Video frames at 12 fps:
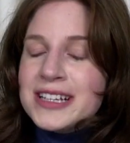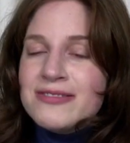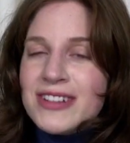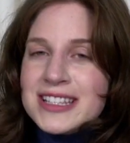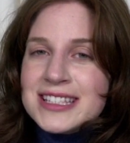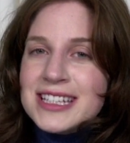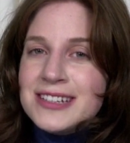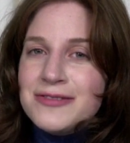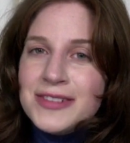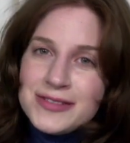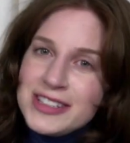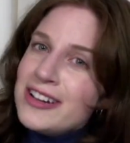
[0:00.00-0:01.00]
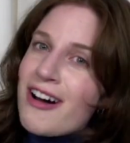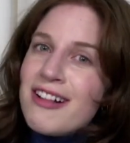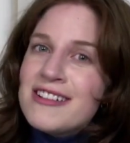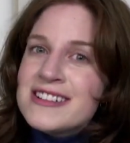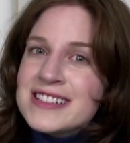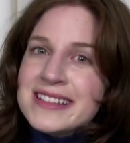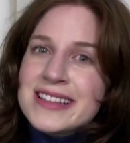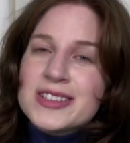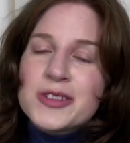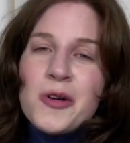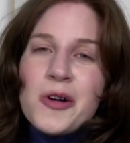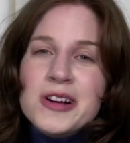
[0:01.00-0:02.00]
invested $50 in this
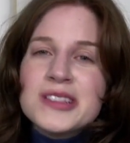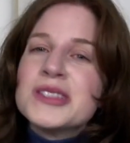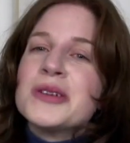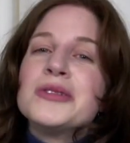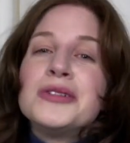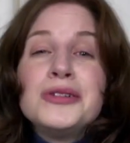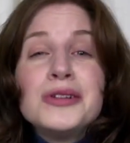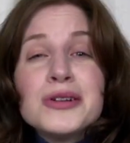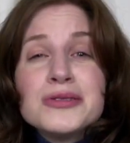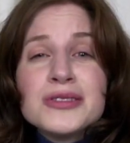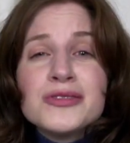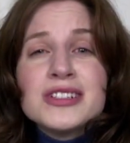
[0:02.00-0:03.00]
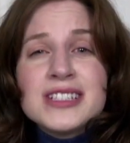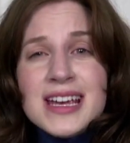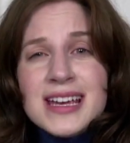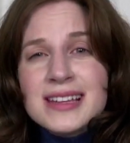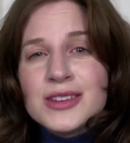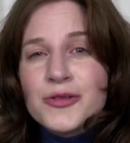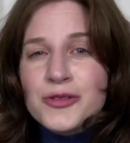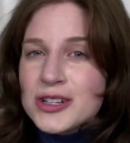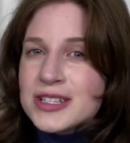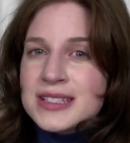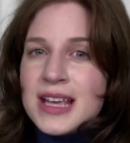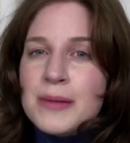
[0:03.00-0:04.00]
course, so kudos for taking the
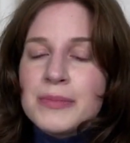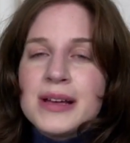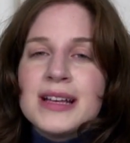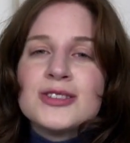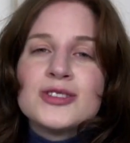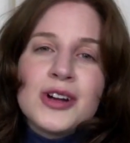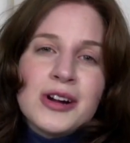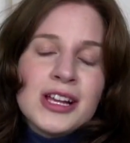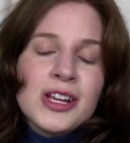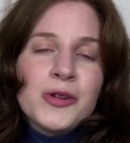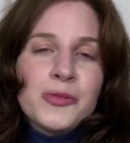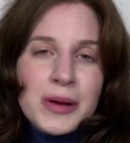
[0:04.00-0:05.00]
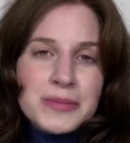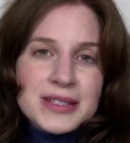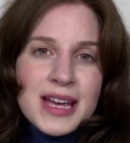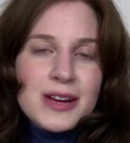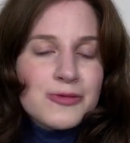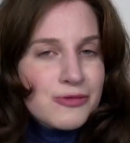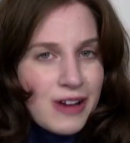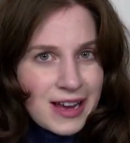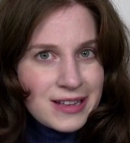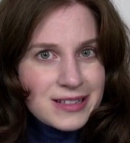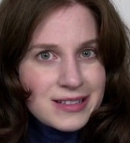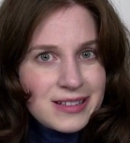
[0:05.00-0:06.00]
first step in starting your website
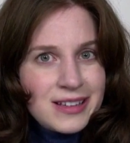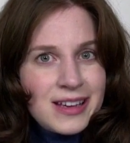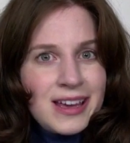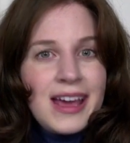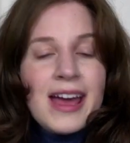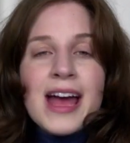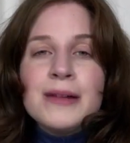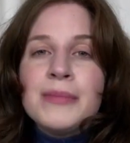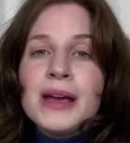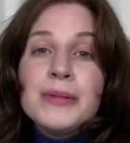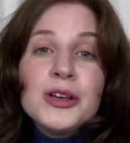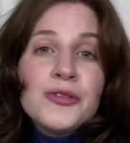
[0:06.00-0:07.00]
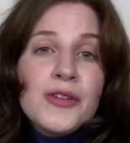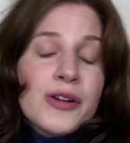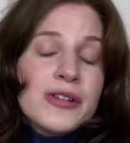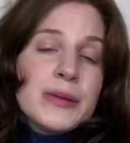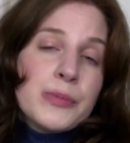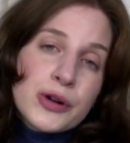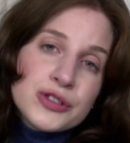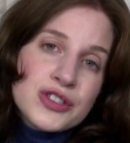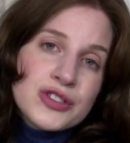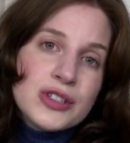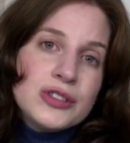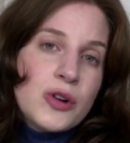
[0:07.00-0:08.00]
right. And maybe you've already
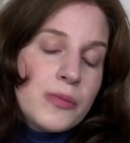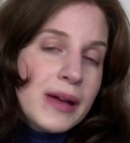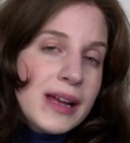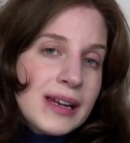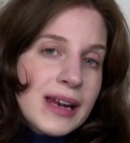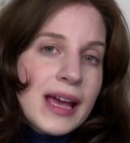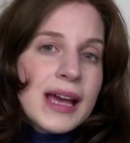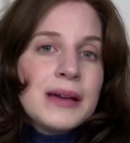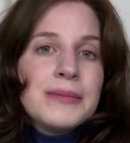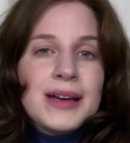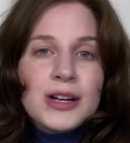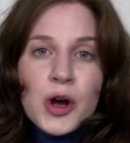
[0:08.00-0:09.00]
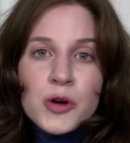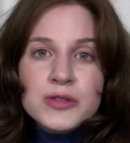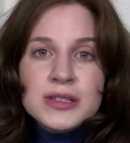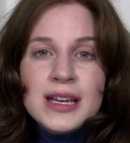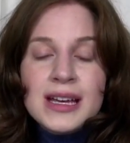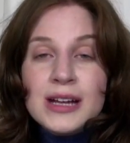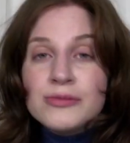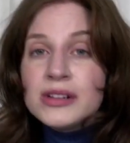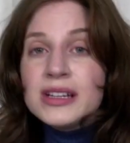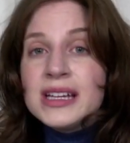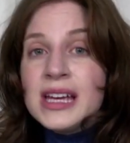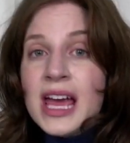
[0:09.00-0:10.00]
purchased a domain name and hosting, and
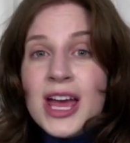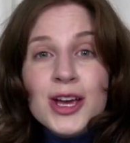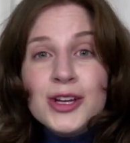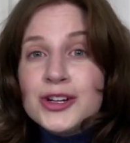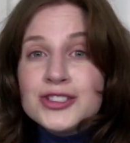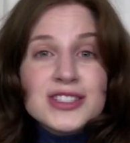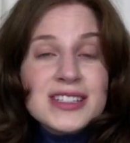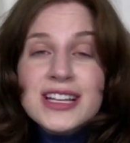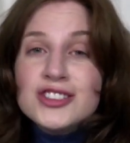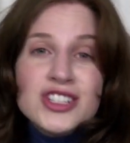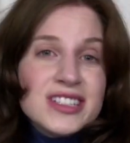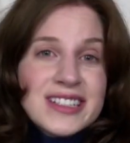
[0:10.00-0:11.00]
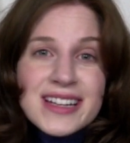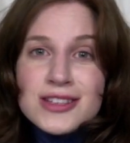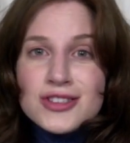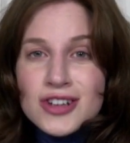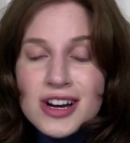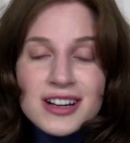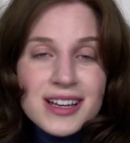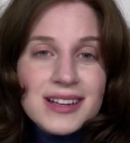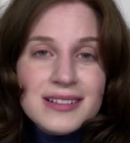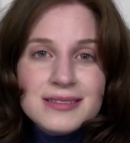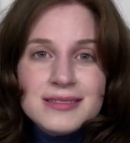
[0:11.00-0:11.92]
really, you're just itching to get started.